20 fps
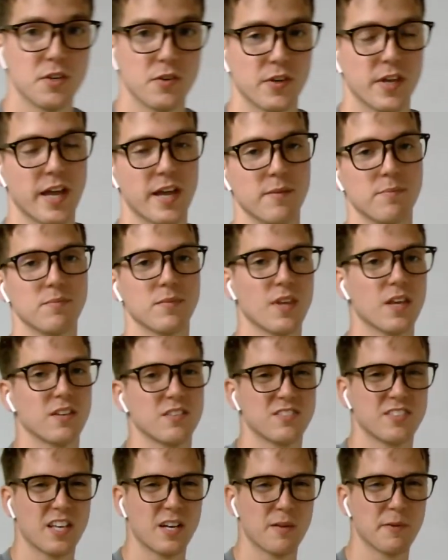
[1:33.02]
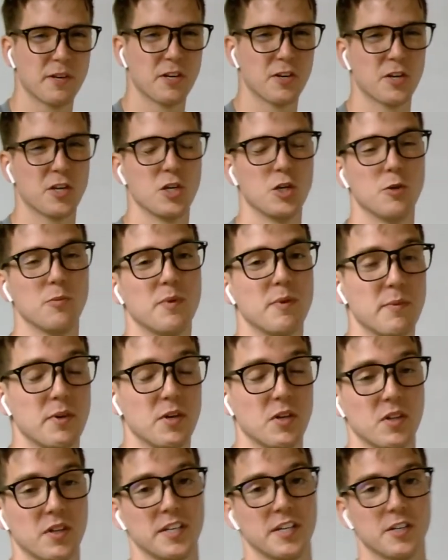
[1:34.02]
Okay, centimeter cubed and
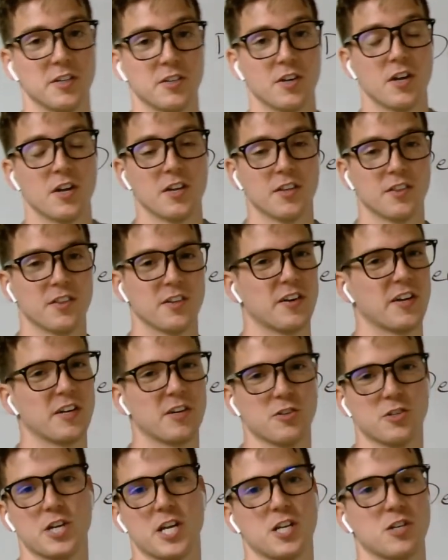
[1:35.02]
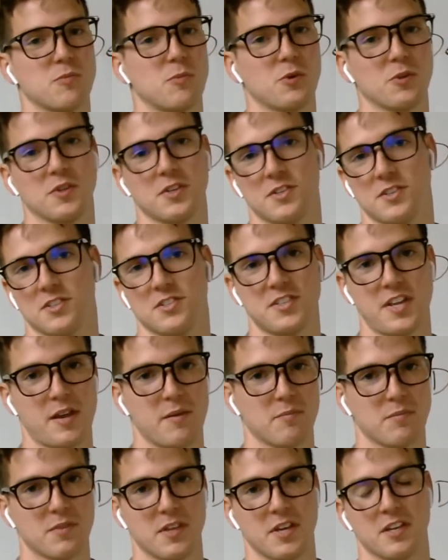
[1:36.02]
milliliter, they're interchangeable. They're the
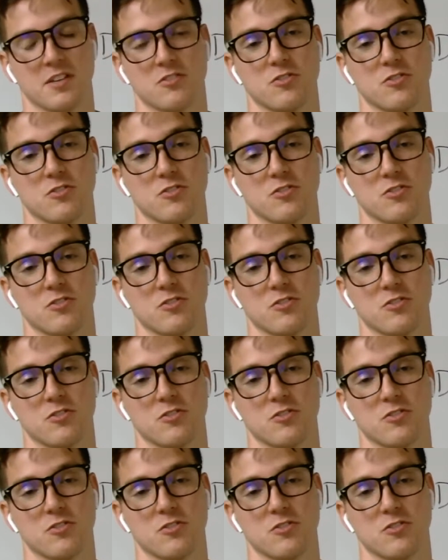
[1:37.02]
same thing.